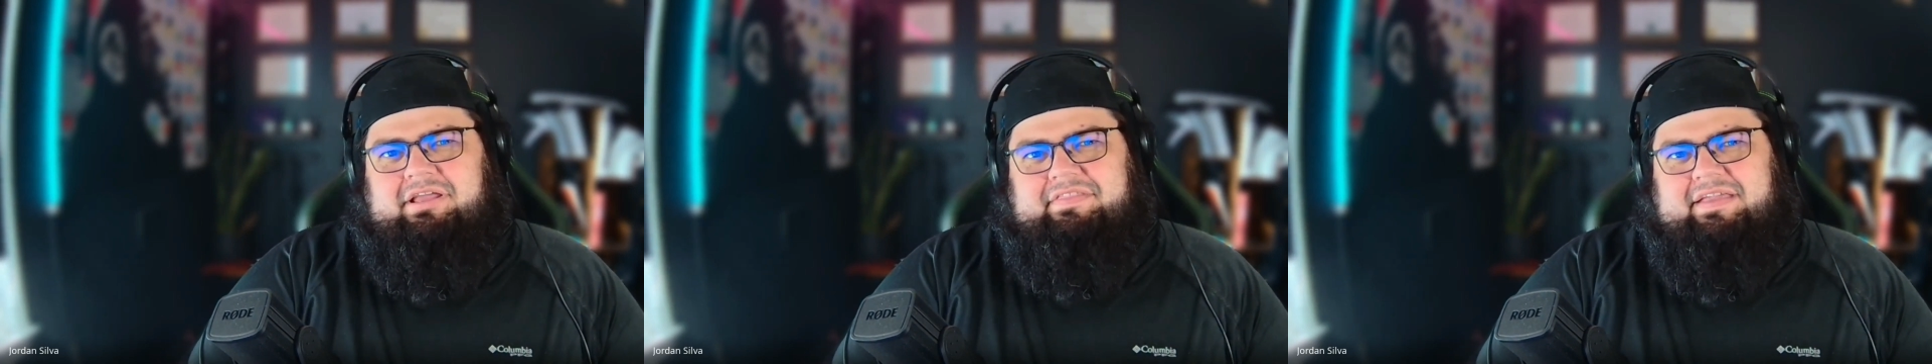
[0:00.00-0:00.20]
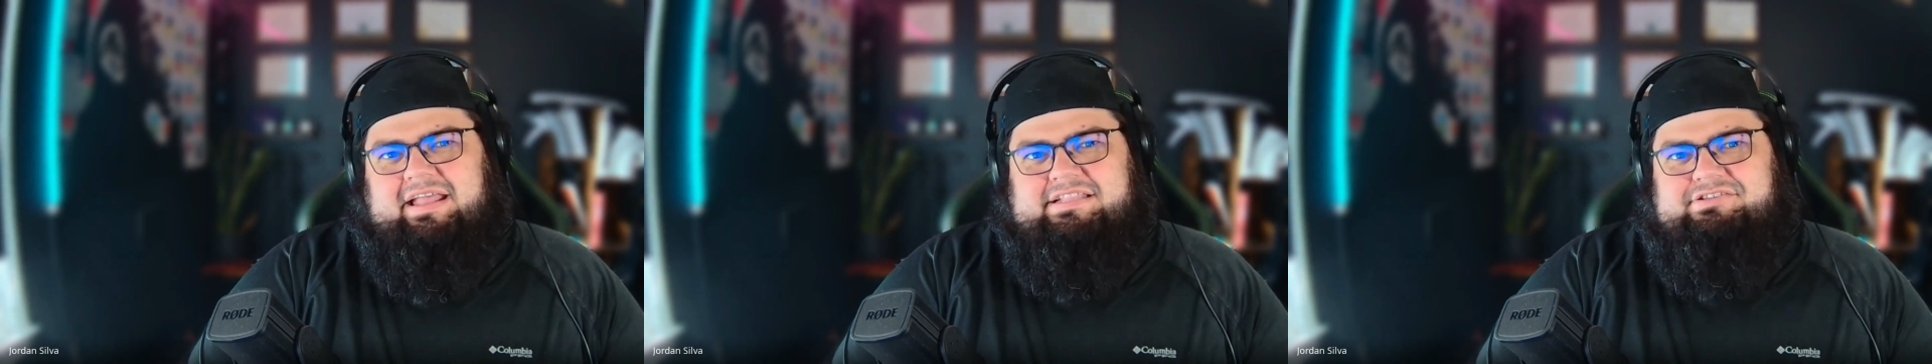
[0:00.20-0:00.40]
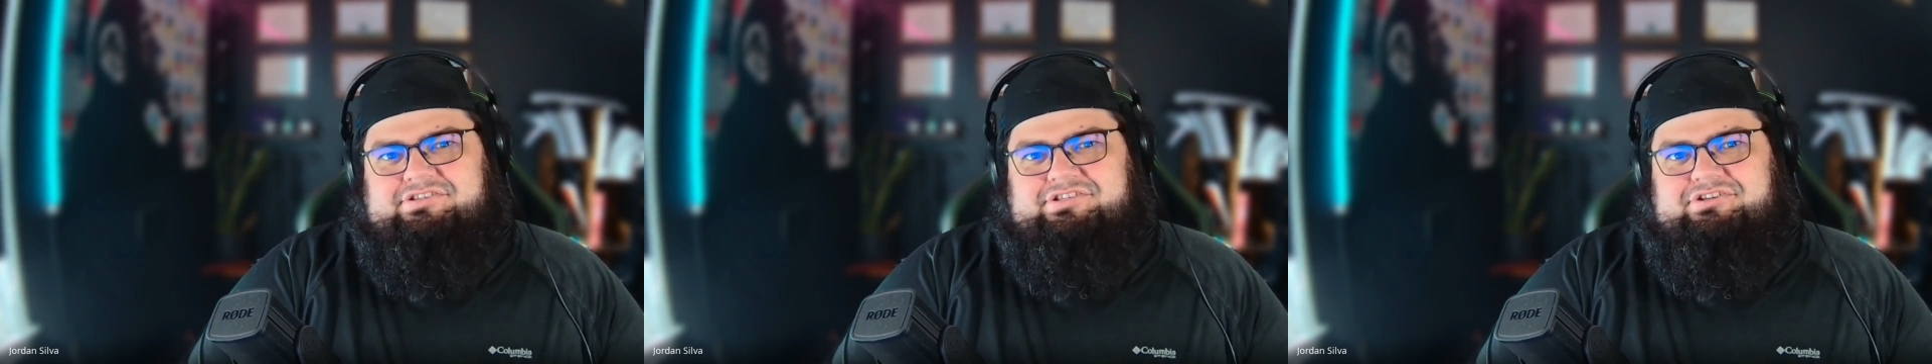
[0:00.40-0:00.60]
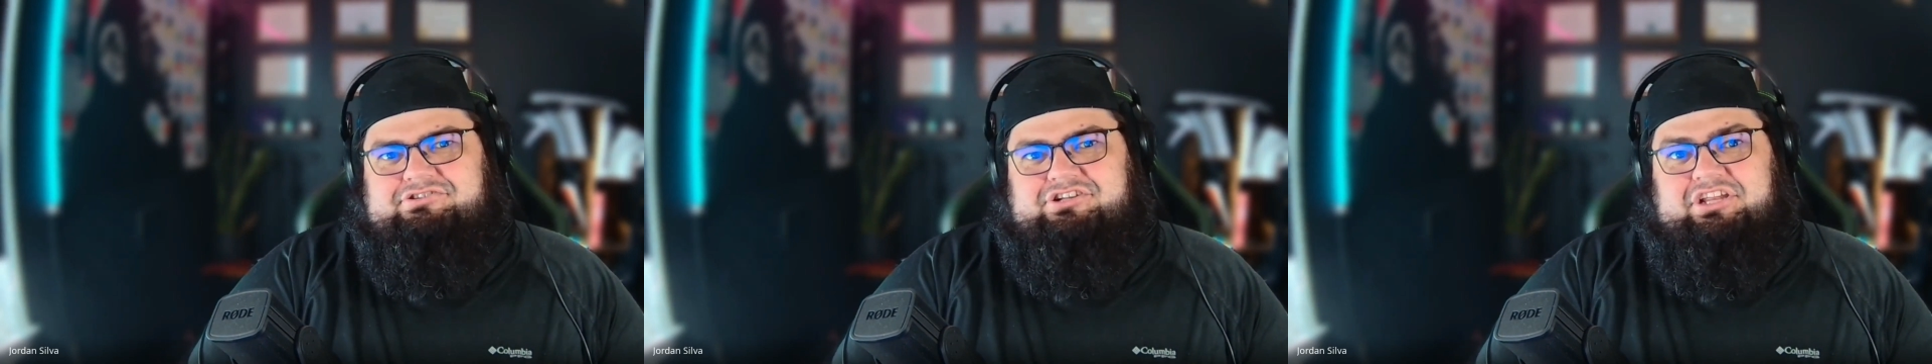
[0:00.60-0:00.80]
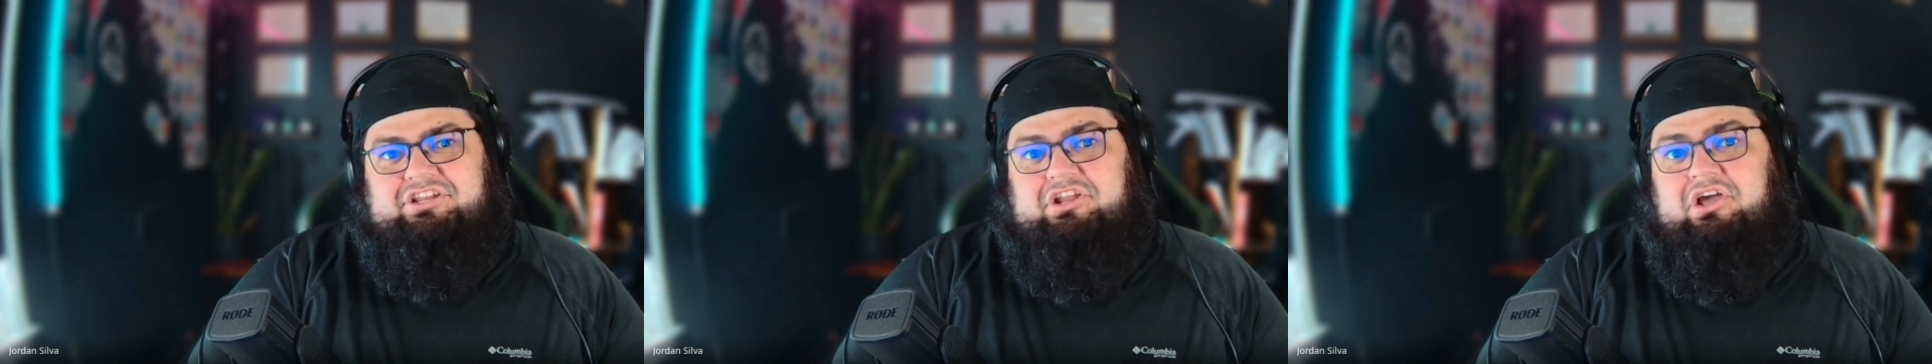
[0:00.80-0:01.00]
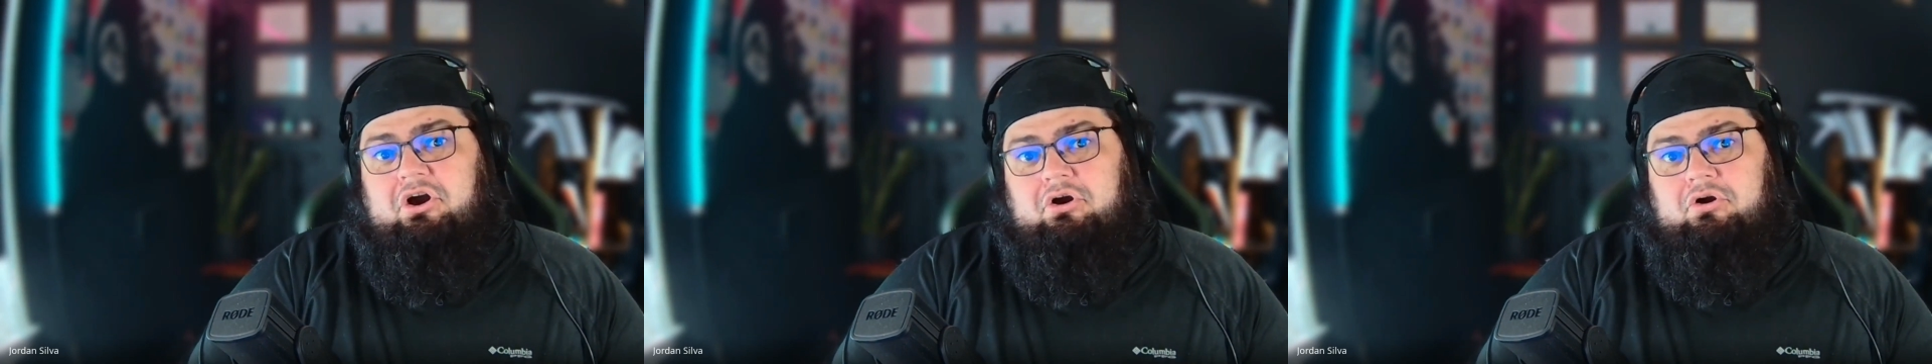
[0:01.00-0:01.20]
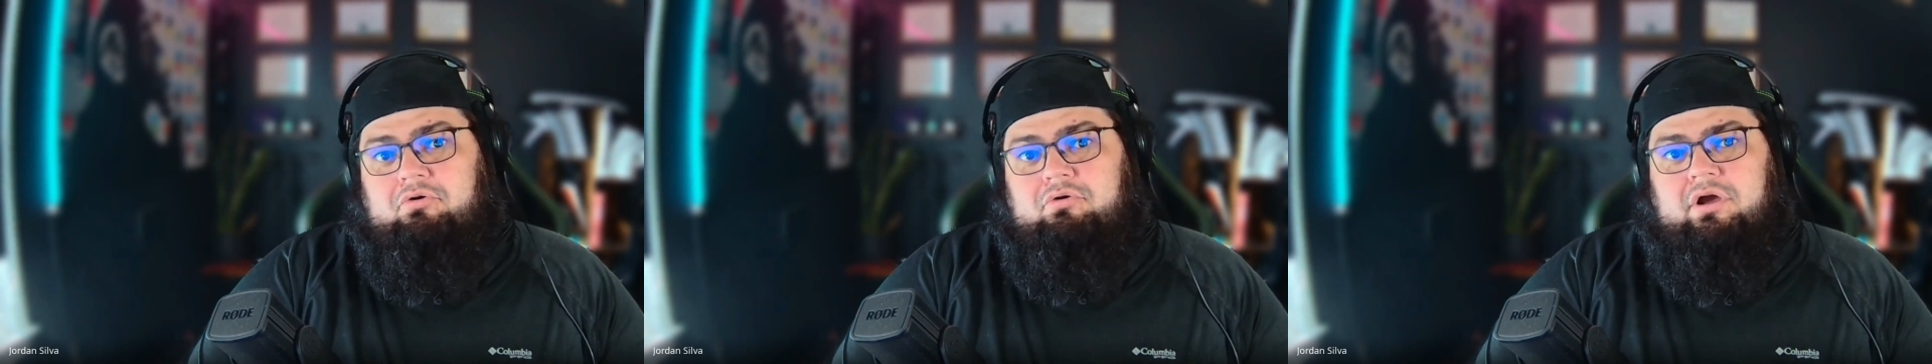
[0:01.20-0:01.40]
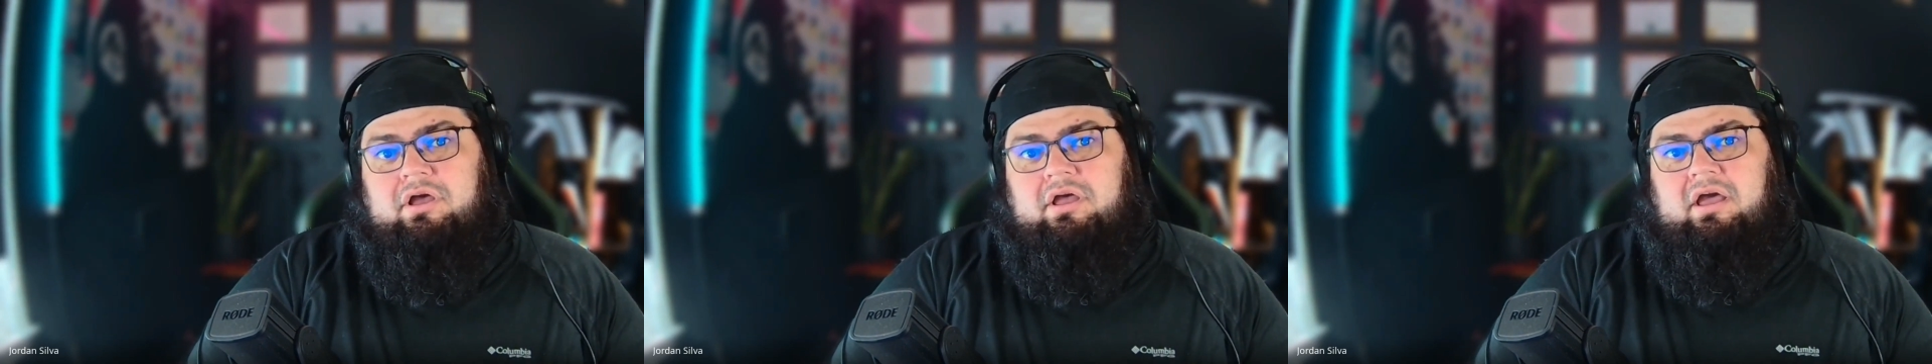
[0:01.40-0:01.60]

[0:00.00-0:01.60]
And the answer is usually no.